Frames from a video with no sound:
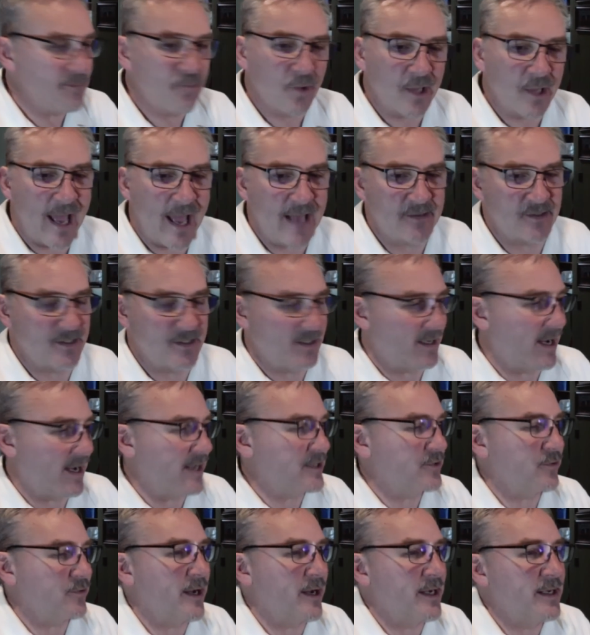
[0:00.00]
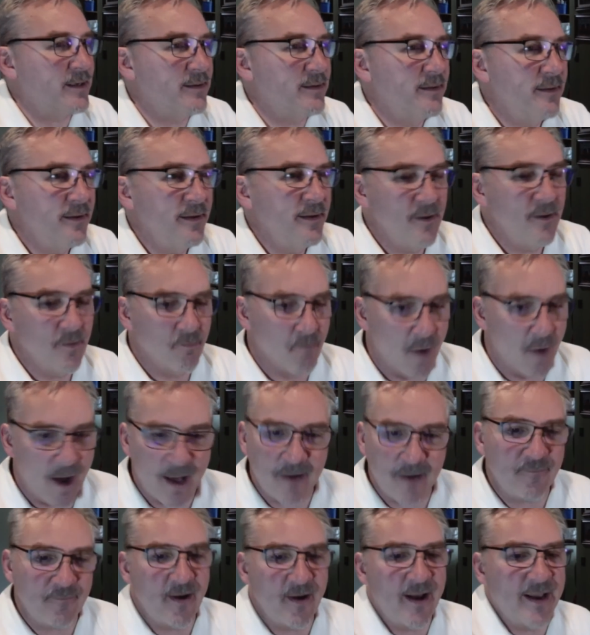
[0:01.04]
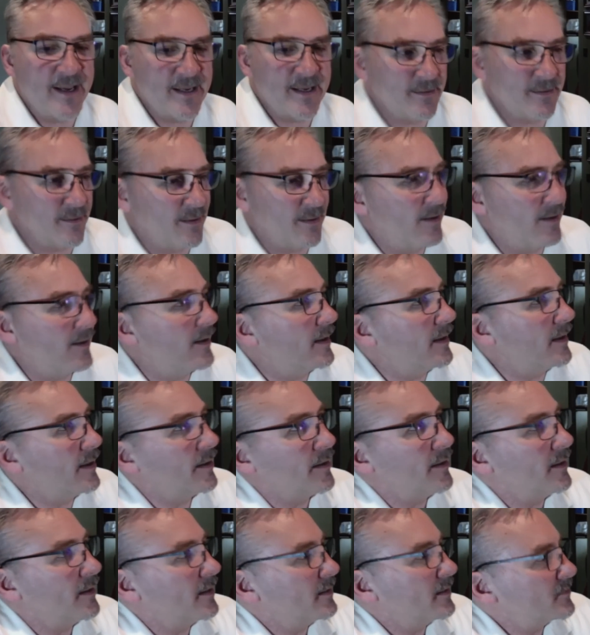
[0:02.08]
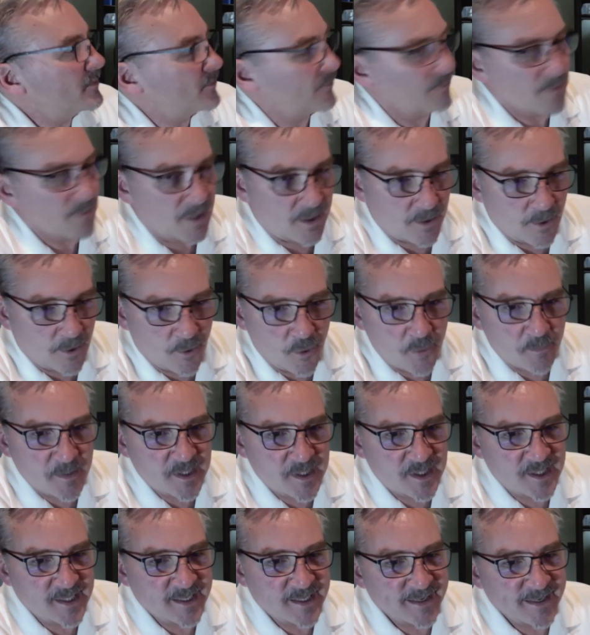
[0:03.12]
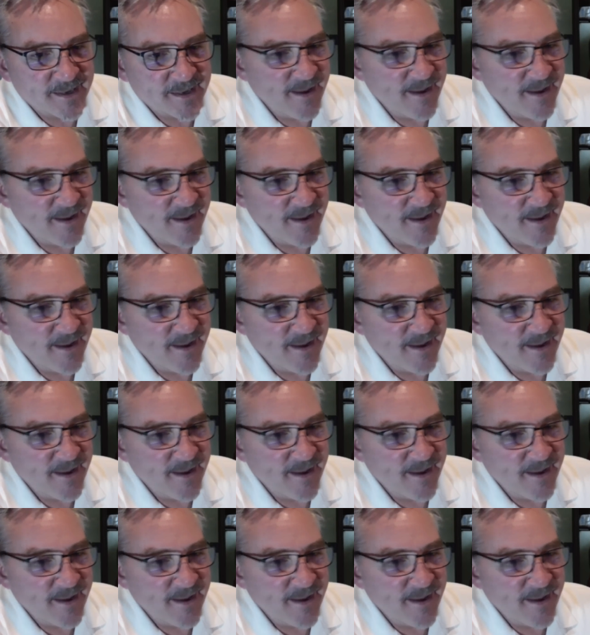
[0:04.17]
plastic, I tried modifying from the Coke machine,